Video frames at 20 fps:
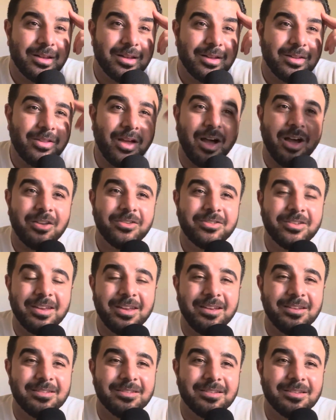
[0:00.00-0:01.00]
the
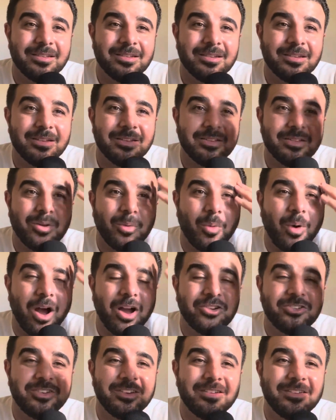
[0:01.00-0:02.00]
Huskies, the
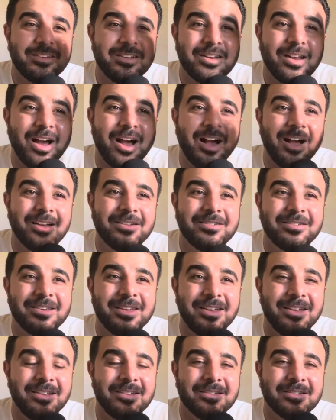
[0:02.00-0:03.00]
Washington
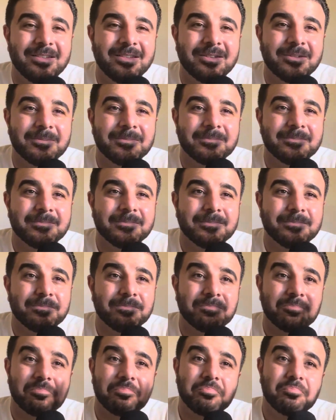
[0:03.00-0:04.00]
Huskies,
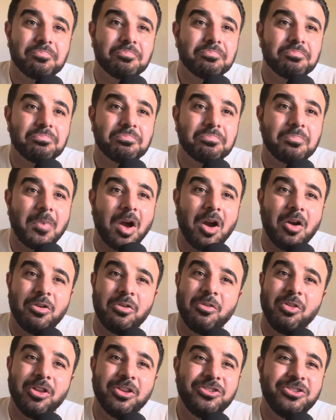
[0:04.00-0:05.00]
are
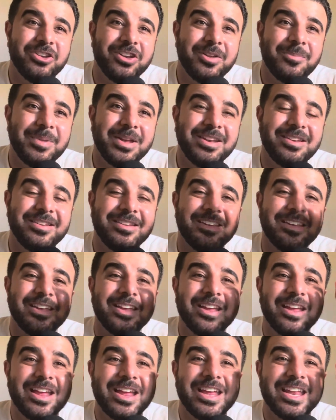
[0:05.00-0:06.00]
legitimate
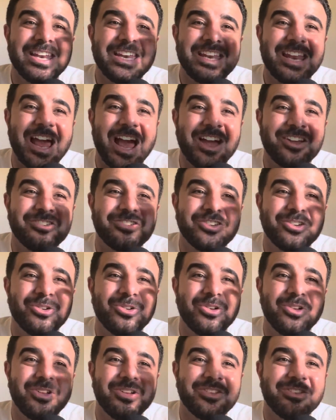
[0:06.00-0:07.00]

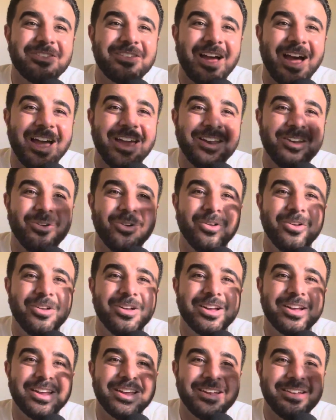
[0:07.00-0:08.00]
national title
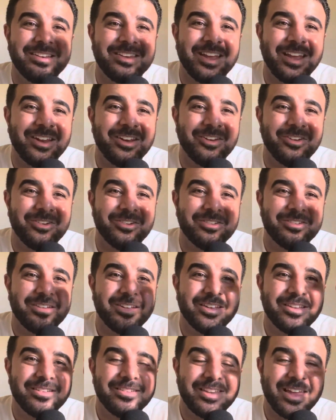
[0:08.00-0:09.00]
contenders.
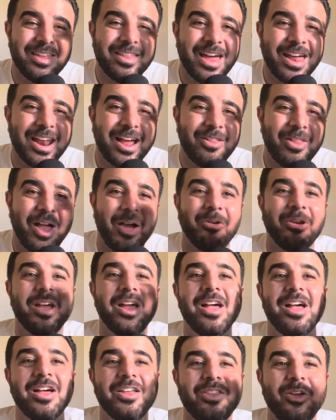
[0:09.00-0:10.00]
Say that out loud.
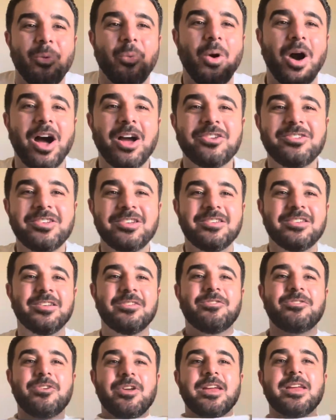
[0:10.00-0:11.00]
The Washington
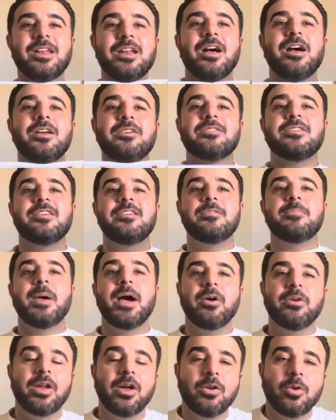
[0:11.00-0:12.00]
freaking Huskies,
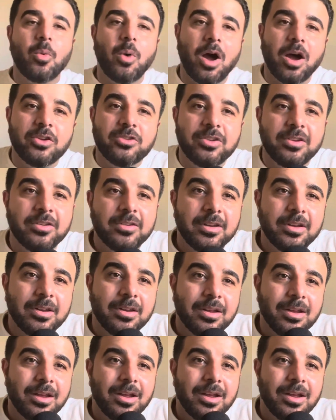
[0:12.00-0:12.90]
bound down to Washington,